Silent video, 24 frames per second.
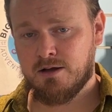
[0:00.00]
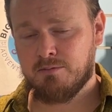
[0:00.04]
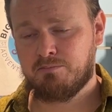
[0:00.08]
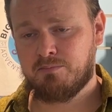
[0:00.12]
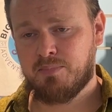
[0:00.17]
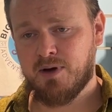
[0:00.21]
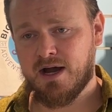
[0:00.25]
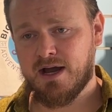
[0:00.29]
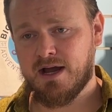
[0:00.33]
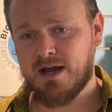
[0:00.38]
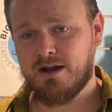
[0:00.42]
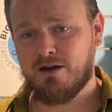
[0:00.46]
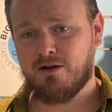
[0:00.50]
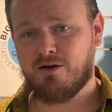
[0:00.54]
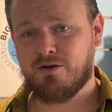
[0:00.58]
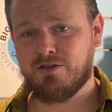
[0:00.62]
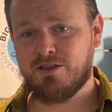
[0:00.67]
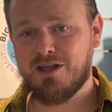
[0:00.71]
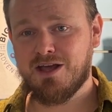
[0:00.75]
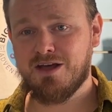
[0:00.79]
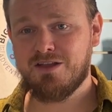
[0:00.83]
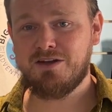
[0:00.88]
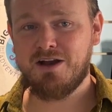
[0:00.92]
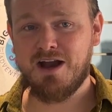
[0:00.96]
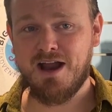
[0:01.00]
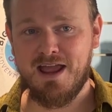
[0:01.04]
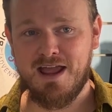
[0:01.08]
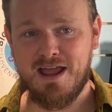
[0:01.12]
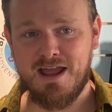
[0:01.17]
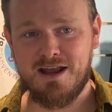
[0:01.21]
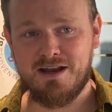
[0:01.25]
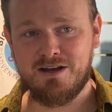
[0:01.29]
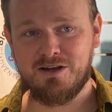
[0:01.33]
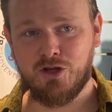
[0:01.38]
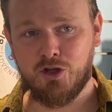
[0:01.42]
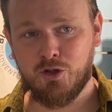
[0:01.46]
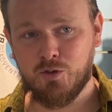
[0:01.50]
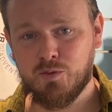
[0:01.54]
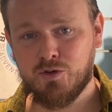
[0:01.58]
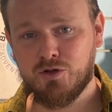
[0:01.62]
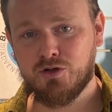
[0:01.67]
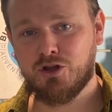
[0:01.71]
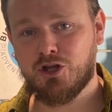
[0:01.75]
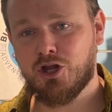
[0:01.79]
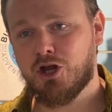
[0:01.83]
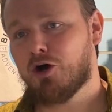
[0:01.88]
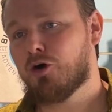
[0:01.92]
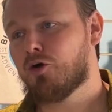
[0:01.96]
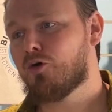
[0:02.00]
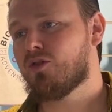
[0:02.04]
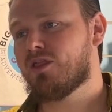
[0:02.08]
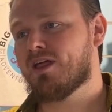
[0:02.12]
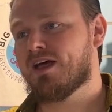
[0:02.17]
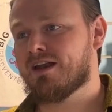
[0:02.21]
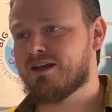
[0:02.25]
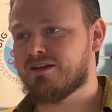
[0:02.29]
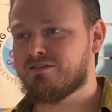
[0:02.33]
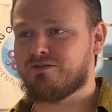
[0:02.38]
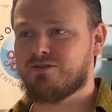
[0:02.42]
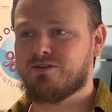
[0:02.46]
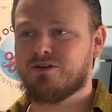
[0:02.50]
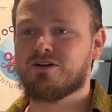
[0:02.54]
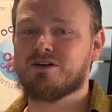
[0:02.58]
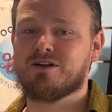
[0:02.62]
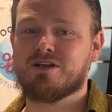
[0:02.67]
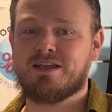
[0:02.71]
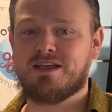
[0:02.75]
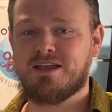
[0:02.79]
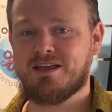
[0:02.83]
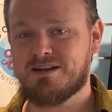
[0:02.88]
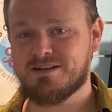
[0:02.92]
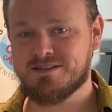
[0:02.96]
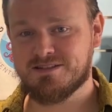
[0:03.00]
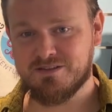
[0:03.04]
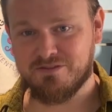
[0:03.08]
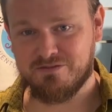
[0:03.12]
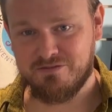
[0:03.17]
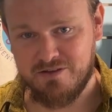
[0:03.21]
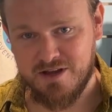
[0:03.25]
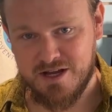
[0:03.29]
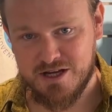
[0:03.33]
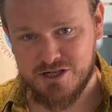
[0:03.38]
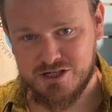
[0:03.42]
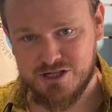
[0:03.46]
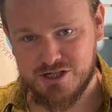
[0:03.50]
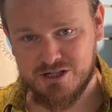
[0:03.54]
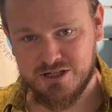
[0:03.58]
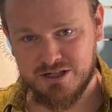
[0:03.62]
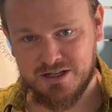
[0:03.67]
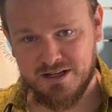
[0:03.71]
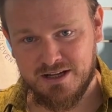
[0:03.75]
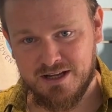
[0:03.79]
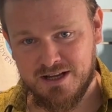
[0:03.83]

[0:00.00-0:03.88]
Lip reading: But on the other hand, you will know that if your kid is a fish,